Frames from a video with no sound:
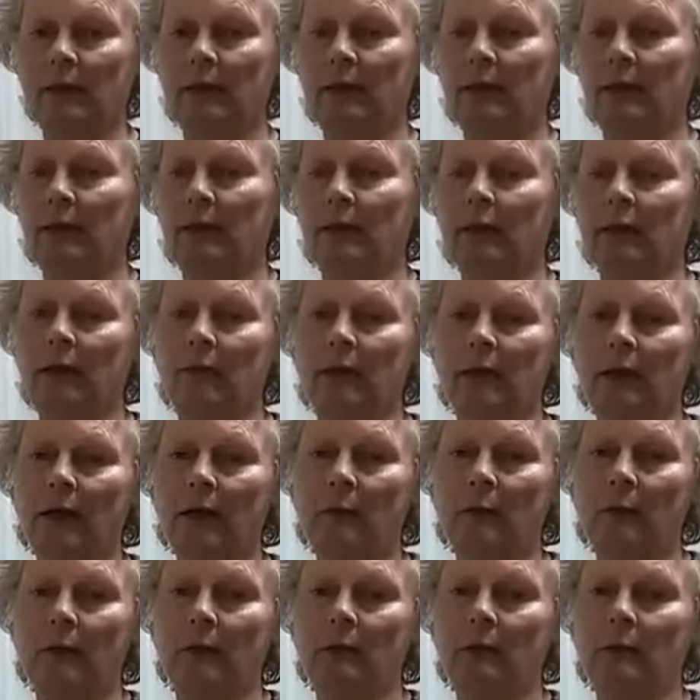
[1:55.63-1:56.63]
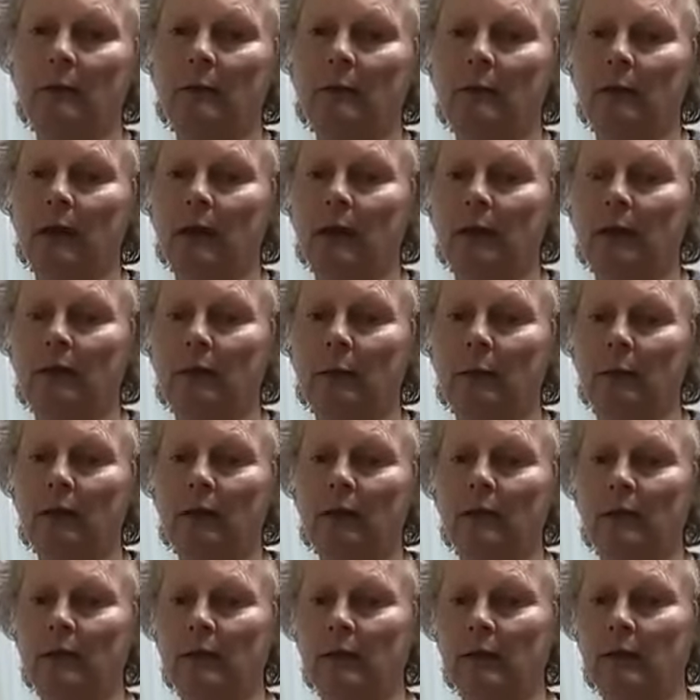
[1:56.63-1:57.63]
but you're very welcome to ask
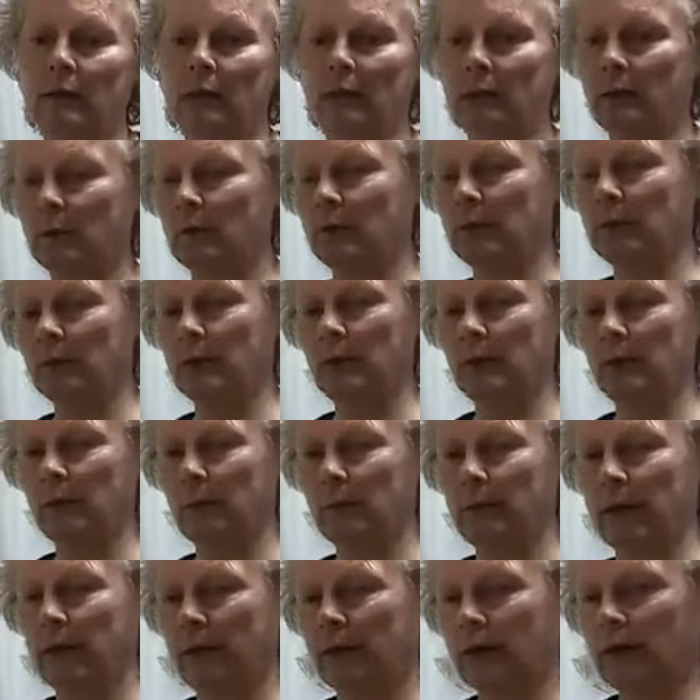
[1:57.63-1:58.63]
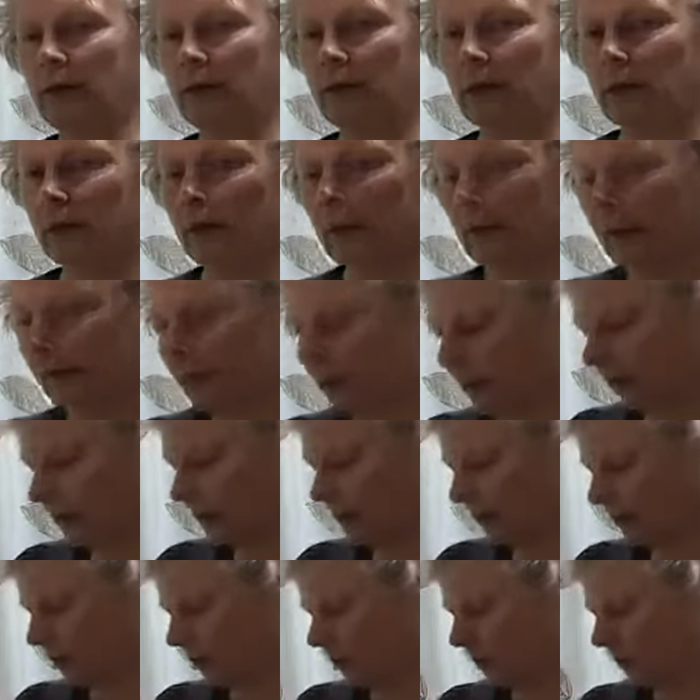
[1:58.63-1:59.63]
questions in the community about anything like that
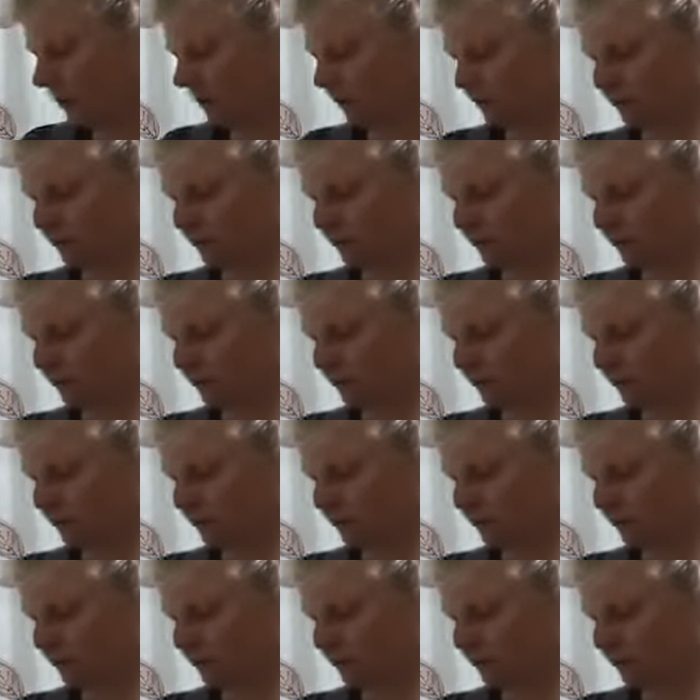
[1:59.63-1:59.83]
at all.